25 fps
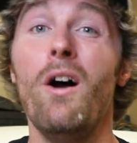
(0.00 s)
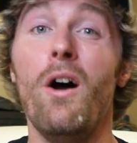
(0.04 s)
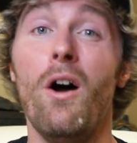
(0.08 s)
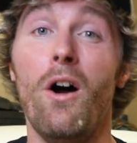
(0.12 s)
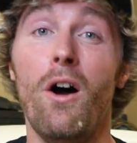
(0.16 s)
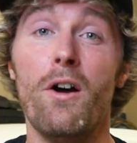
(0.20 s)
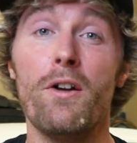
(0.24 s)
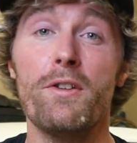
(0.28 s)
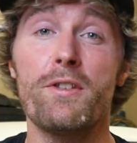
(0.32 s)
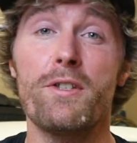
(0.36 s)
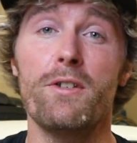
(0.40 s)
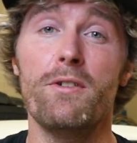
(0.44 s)

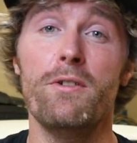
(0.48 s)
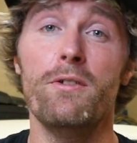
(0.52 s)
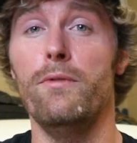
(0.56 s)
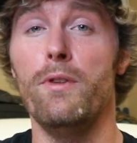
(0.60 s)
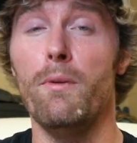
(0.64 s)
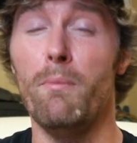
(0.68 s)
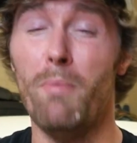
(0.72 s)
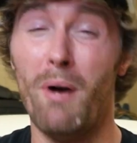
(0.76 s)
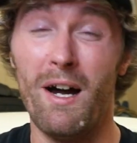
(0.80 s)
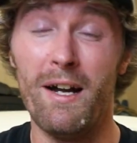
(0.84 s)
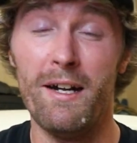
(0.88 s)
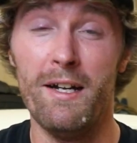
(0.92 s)
Also,
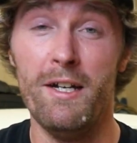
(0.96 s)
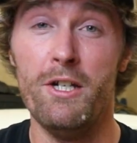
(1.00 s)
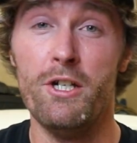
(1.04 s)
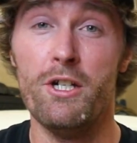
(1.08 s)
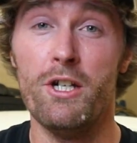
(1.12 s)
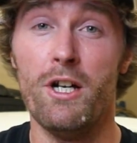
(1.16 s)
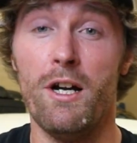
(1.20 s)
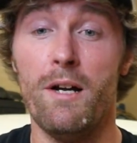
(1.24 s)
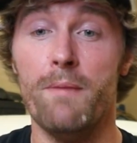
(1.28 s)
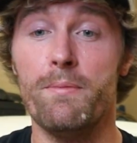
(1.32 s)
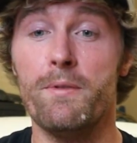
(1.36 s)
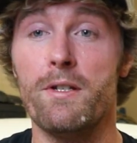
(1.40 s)
the body
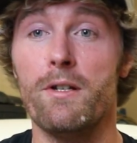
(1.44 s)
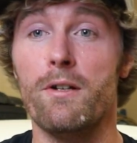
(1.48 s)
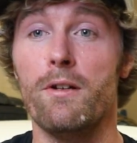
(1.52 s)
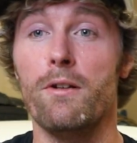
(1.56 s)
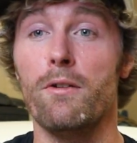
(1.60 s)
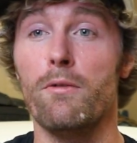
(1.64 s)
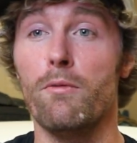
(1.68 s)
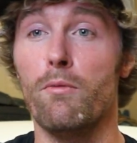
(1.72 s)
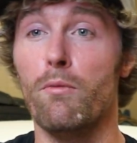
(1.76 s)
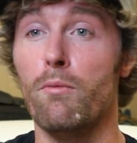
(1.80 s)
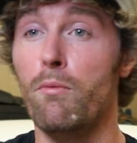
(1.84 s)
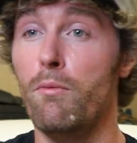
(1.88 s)
shops
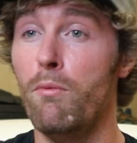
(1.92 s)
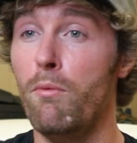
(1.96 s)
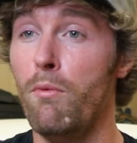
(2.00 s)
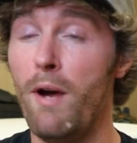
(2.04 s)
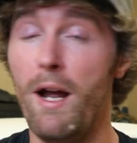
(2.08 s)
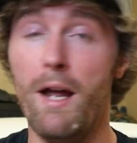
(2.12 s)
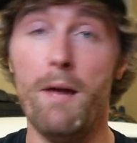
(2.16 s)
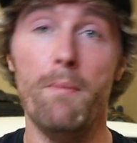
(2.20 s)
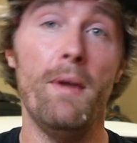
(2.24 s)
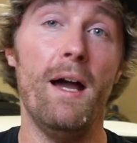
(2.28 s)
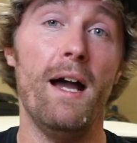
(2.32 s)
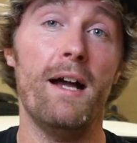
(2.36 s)
are
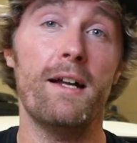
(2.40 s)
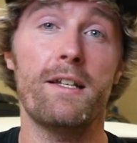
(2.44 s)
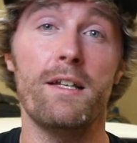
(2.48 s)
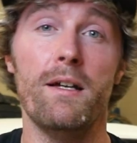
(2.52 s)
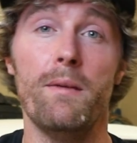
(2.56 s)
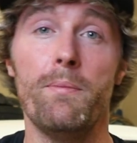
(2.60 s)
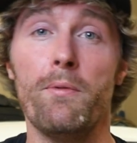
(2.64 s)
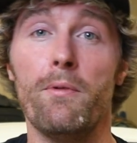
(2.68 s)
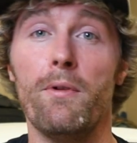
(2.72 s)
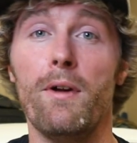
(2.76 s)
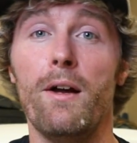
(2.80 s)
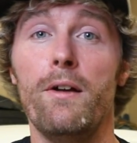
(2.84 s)
way backed
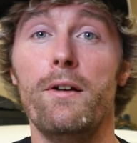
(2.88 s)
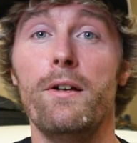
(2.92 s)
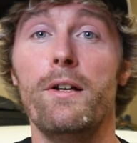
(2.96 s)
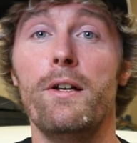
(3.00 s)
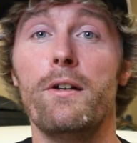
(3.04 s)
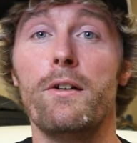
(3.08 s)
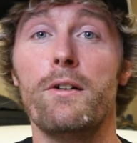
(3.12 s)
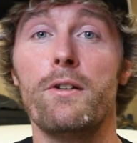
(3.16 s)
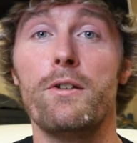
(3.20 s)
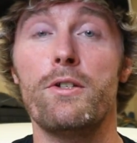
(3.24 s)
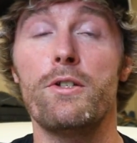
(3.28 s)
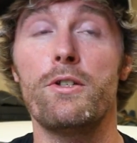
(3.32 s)
up around
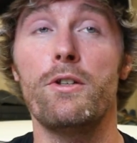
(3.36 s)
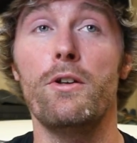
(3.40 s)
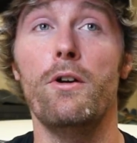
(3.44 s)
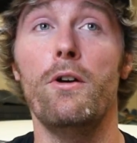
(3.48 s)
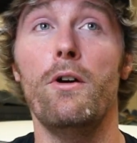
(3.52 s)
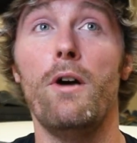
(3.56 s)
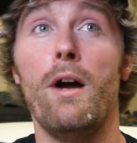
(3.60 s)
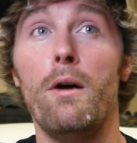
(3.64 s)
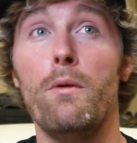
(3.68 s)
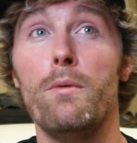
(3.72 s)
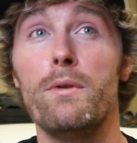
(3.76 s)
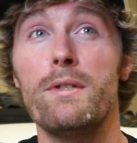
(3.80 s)
here, so
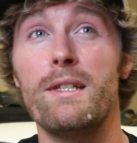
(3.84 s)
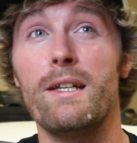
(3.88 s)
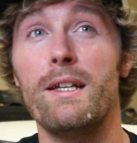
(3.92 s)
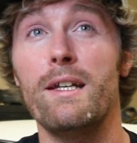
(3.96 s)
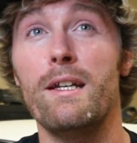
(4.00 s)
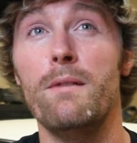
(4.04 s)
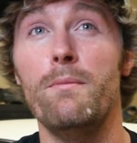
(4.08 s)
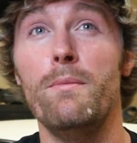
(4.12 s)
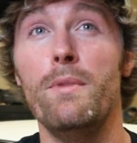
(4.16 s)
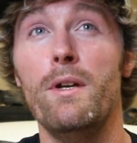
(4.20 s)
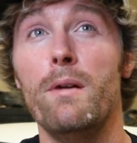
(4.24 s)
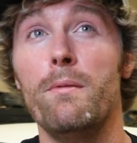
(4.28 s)
I wasn't
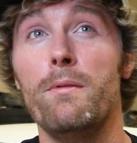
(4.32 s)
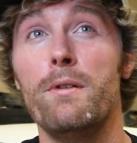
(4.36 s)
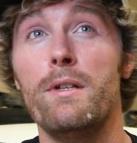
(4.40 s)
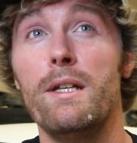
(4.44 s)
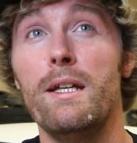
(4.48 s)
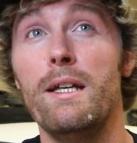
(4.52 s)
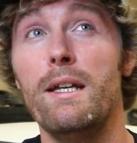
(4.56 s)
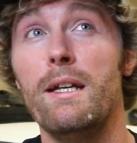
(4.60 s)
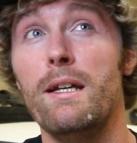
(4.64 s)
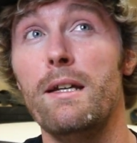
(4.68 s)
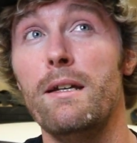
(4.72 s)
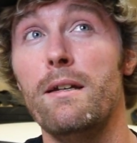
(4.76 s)
gonna be able to
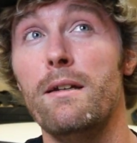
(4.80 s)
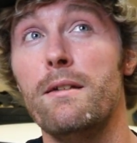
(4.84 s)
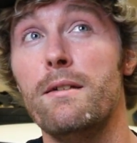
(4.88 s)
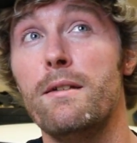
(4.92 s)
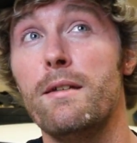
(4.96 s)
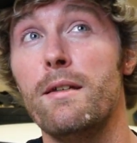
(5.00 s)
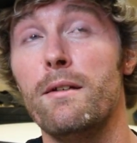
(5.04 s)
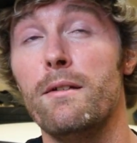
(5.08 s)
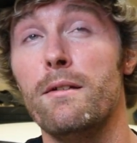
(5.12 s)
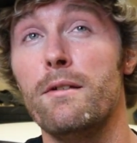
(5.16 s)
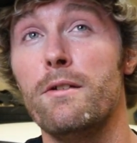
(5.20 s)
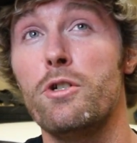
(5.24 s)
get in
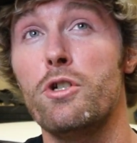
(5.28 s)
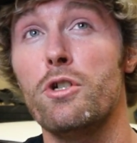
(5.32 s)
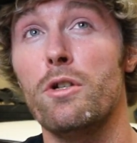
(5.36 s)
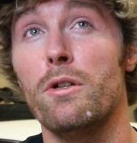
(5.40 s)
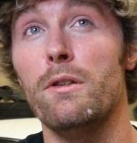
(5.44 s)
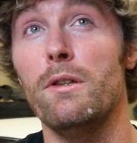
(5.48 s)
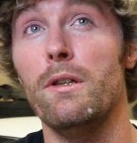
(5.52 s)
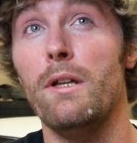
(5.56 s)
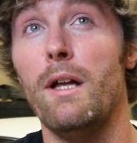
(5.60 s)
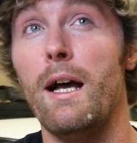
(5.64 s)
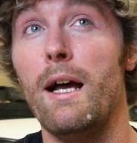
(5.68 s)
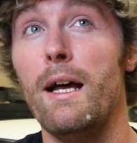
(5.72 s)
until
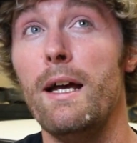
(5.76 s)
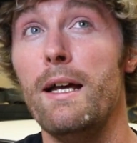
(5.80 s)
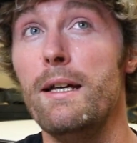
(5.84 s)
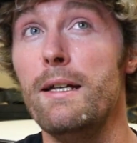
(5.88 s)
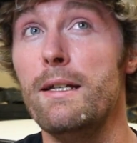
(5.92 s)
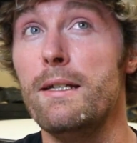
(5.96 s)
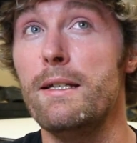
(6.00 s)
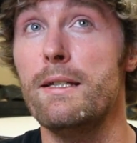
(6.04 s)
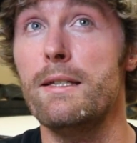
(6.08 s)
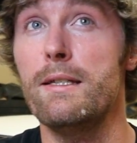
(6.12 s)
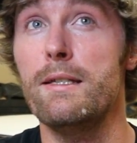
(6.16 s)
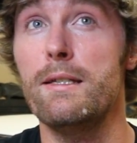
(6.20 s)
July
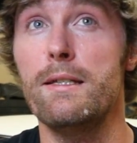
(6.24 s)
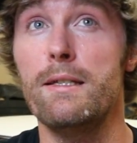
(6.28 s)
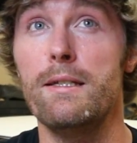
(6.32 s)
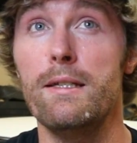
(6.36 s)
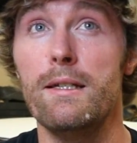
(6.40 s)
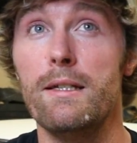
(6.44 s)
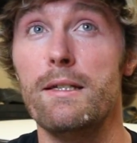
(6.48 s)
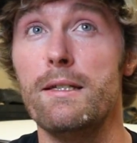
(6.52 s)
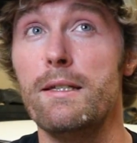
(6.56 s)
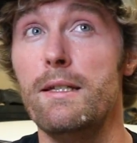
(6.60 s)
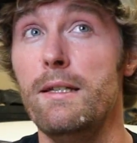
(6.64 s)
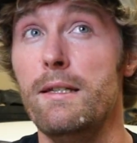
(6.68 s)

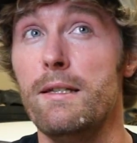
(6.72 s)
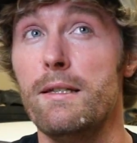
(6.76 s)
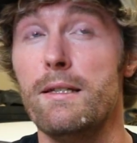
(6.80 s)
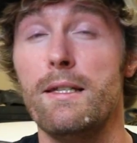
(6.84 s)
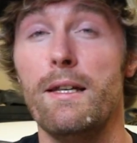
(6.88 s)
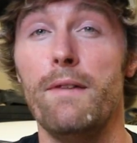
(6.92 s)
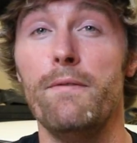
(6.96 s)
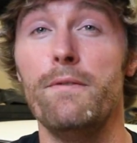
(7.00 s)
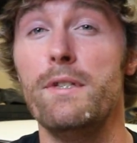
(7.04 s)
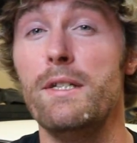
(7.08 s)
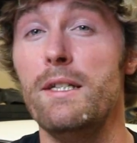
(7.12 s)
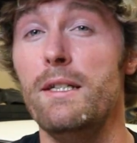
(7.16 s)
16th,
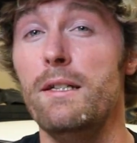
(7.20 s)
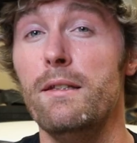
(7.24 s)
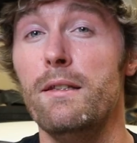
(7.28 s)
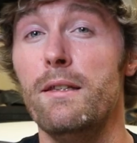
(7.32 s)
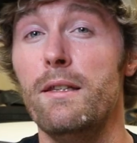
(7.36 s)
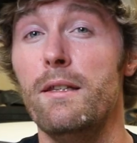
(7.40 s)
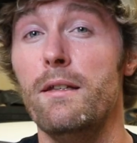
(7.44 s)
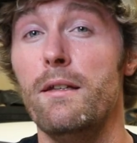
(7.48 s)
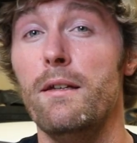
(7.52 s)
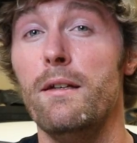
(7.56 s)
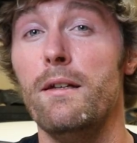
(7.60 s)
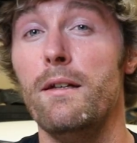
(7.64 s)

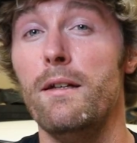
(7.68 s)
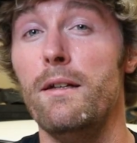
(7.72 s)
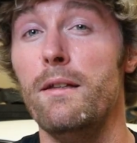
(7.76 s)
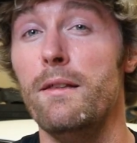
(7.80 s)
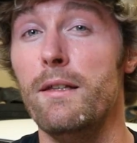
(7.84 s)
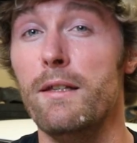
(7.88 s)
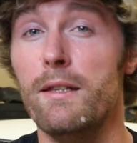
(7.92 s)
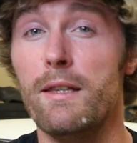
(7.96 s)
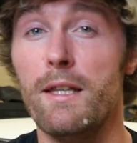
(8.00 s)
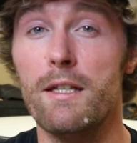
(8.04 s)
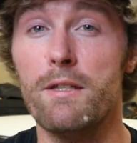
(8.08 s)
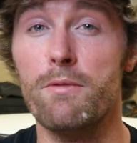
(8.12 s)
17th, I
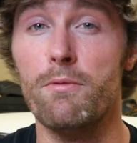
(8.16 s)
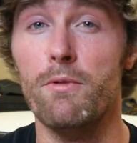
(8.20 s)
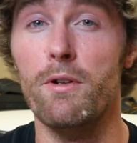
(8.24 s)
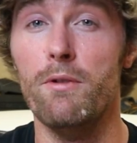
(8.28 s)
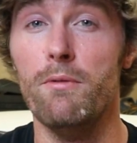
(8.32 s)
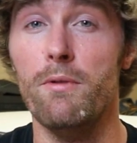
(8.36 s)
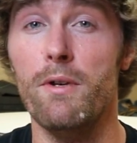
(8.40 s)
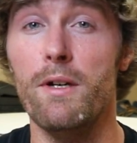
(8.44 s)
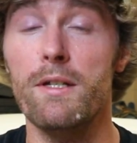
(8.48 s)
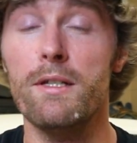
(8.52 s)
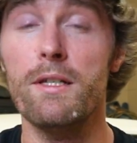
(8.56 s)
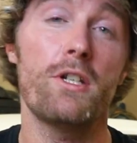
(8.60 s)
think that's what it
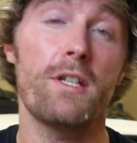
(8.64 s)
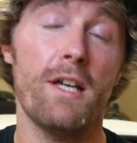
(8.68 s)
was.